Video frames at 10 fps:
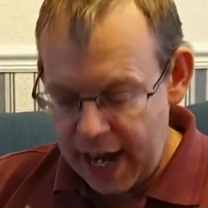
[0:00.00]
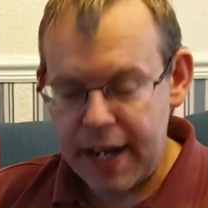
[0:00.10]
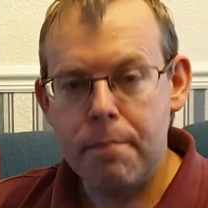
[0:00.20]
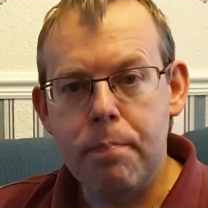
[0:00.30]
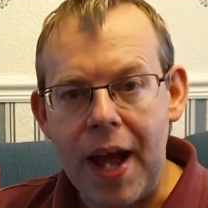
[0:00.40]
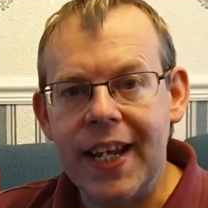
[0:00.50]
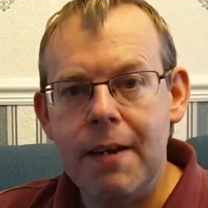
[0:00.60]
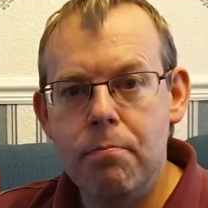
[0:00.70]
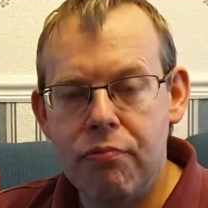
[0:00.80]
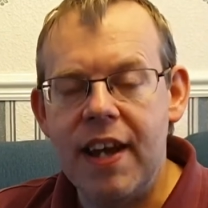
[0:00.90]
and a
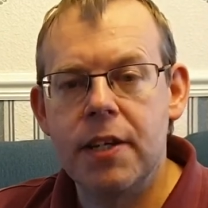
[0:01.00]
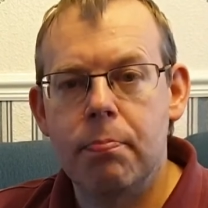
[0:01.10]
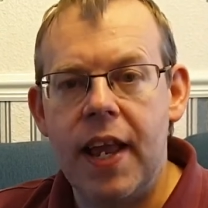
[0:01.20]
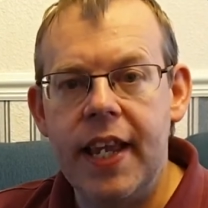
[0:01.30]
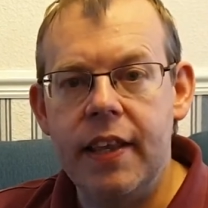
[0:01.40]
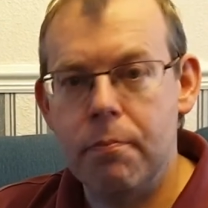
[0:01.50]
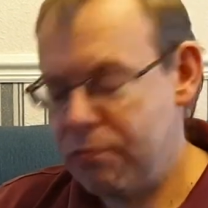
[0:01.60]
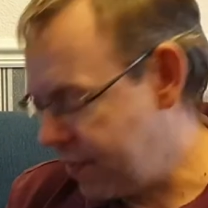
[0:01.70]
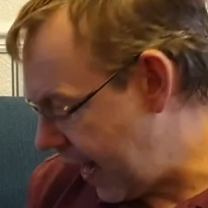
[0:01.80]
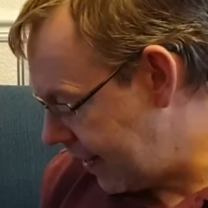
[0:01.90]
backing breastplate that
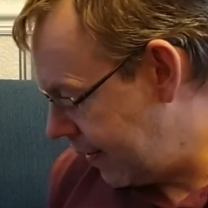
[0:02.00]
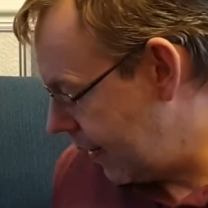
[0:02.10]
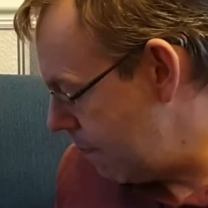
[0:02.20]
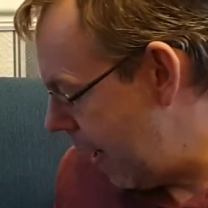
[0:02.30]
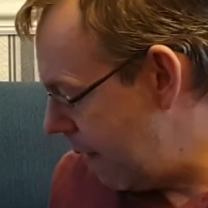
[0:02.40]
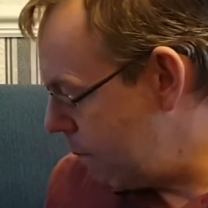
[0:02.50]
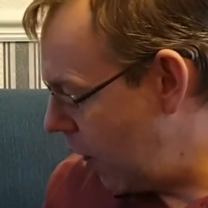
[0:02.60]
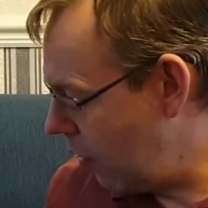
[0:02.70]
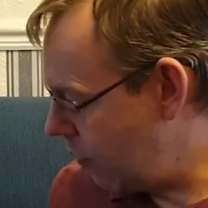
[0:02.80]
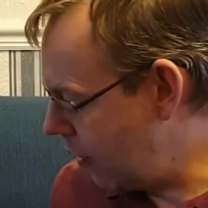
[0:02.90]
protected the main
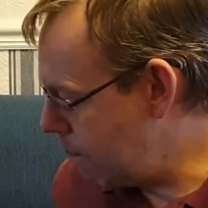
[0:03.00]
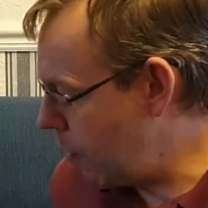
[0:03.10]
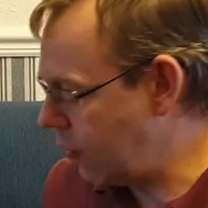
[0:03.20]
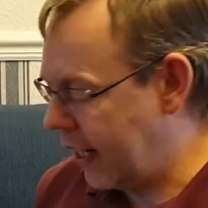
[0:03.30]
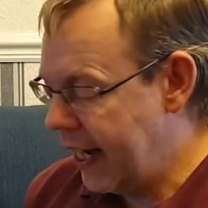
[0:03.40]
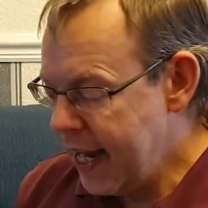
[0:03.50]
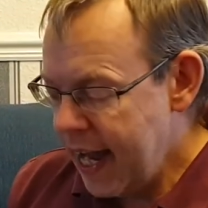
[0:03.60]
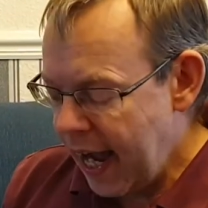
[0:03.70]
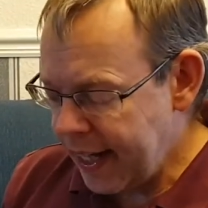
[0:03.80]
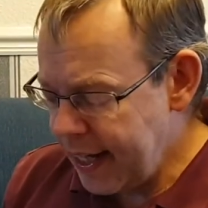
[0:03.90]
parts of the body.
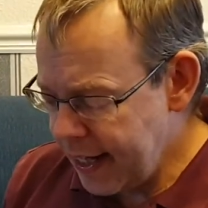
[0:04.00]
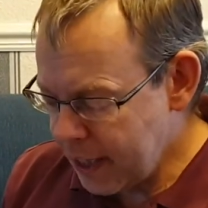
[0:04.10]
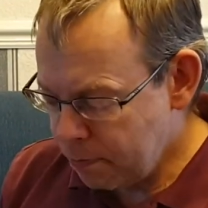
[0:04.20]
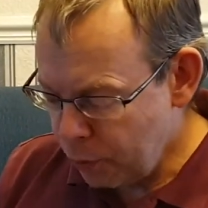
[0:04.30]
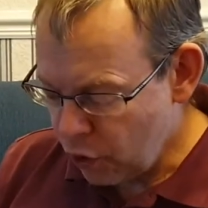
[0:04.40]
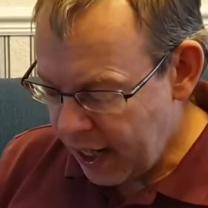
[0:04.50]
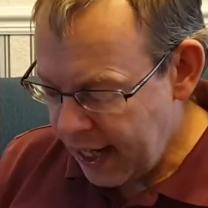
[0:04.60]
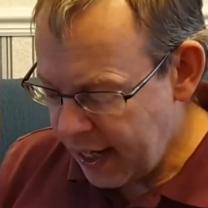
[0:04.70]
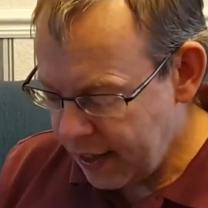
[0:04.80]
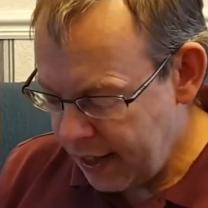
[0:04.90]
And in this book
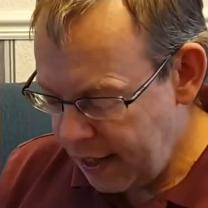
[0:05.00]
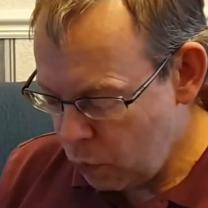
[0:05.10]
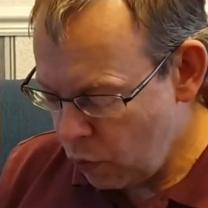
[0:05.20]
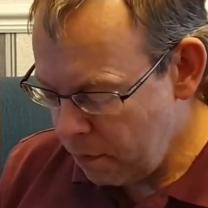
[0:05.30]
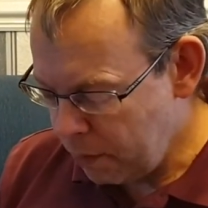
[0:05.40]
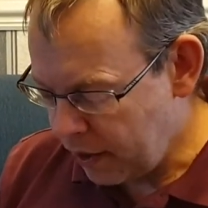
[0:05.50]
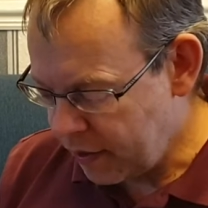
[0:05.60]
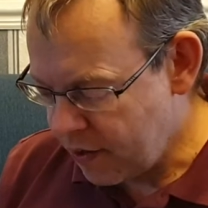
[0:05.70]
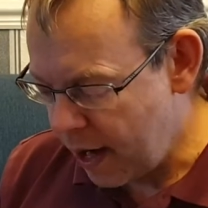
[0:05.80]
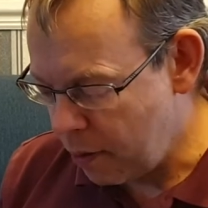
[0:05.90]
here, the one by the
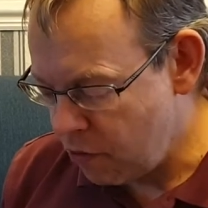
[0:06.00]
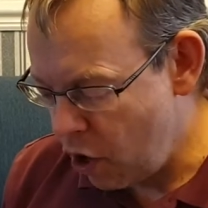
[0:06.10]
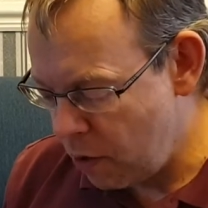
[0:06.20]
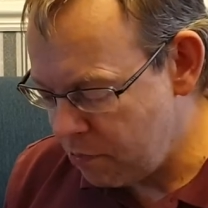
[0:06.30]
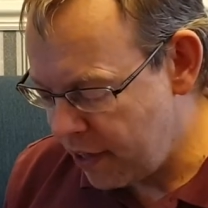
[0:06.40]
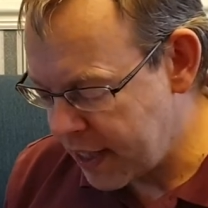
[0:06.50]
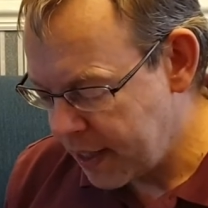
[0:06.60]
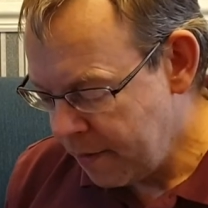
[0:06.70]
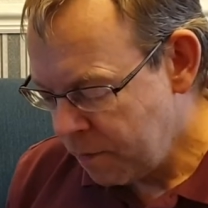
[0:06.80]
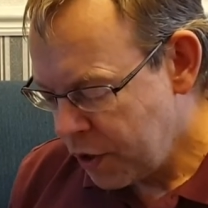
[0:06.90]
Tower Armouries,
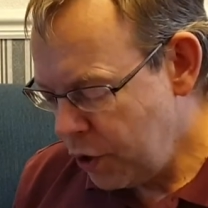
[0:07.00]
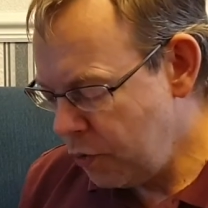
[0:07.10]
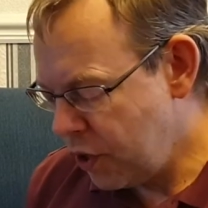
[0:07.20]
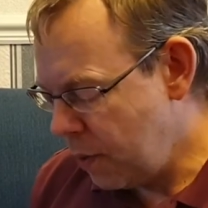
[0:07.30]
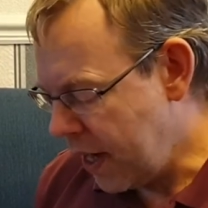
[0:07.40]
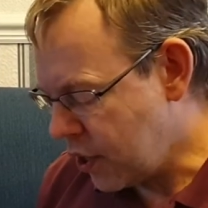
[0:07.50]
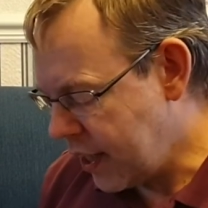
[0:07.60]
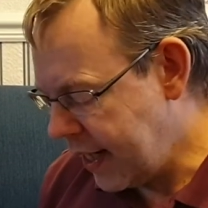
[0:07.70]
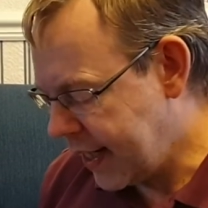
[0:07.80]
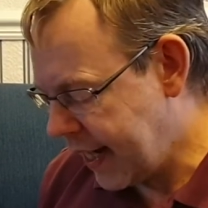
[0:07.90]
you do
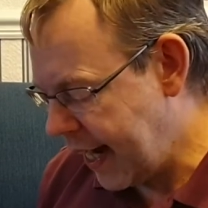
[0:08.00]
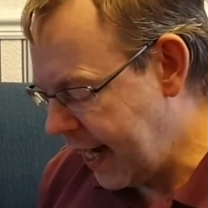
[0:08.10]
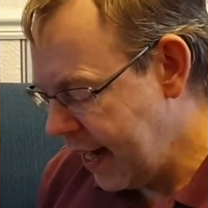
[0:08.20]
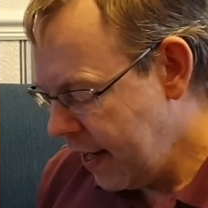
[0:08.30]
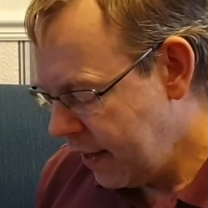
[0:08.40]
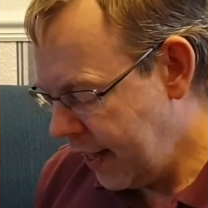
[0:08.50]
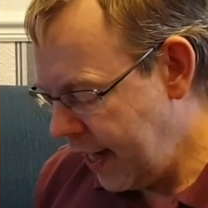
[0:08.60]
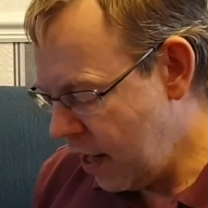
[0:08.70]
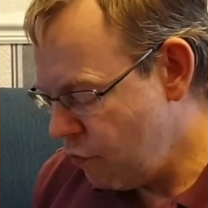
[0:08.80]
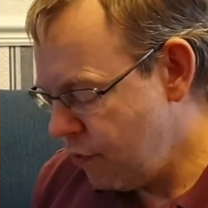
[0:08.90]
actually see
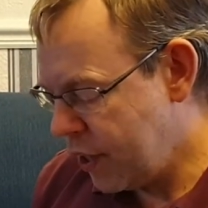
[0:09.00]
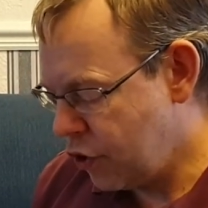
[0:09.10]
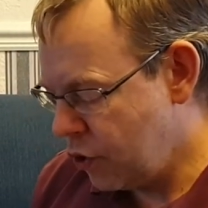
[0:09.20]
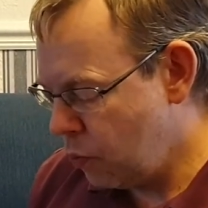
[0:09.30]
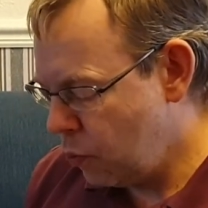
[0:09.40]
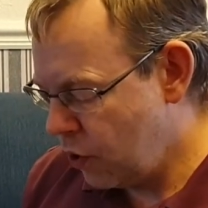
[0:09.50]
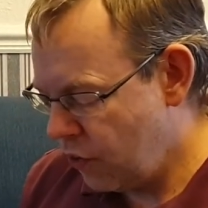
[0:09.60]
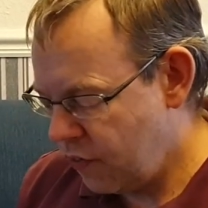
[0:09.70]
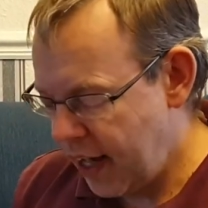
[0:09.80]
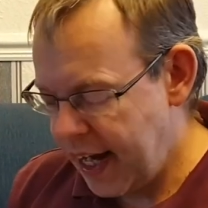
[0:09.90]
the original
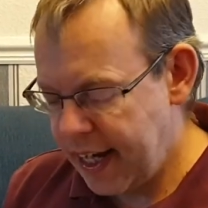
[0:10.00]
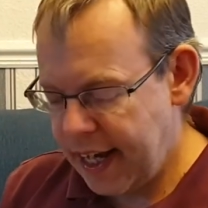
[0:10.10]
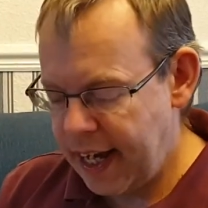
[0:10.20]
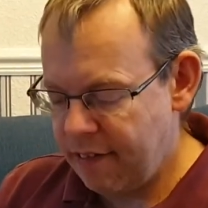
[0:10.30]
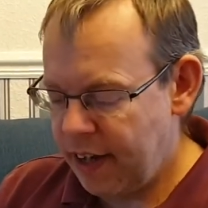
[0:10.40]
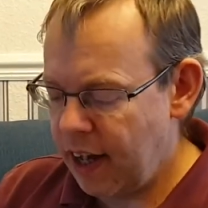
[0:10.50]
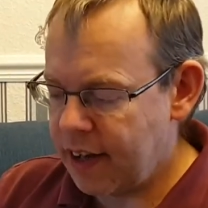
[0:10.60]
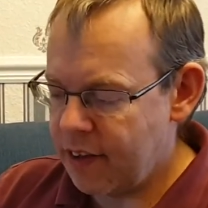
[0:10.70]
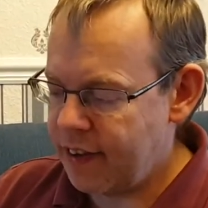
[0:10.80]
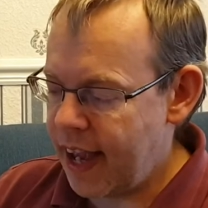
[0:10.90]
ones in here. And
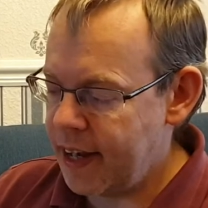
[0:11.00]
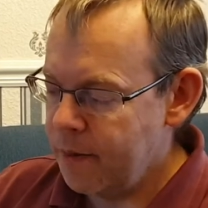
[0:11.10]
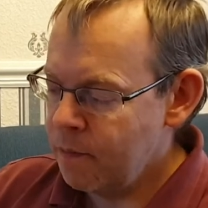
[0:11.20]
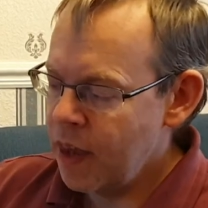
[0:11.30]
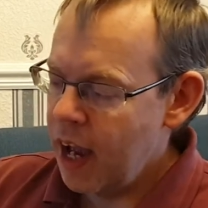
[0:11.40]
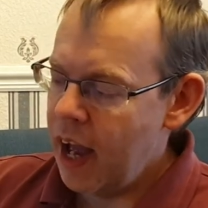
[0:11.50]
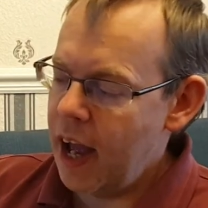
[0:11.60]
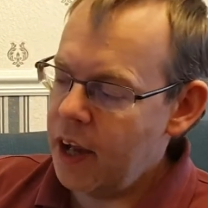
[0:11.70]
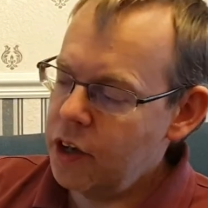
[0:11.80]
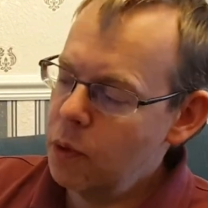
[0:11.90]
like I said,
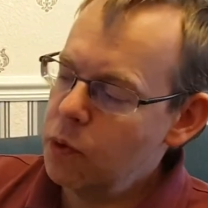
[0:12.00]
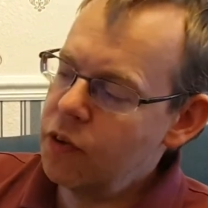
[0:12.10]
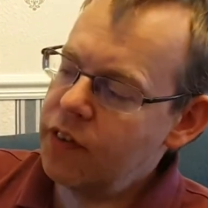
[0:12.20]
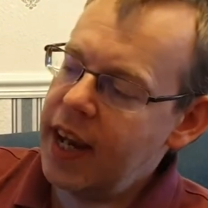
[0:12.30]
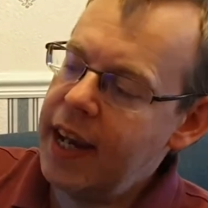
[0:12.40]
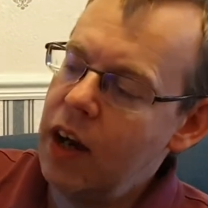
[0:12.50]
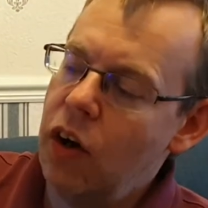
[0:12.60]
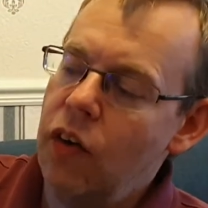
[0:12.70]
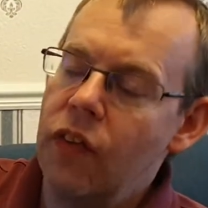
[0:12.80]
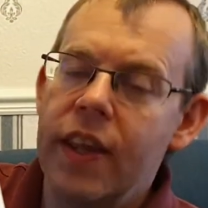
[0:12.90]
you will see
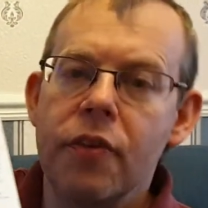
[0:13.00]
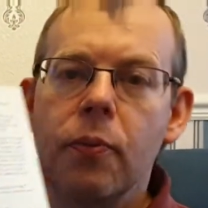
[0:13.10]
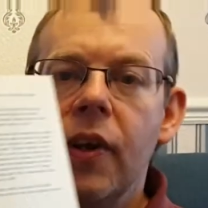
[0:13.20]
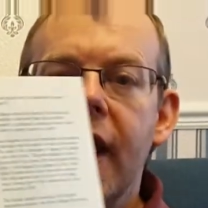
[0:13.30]
on this one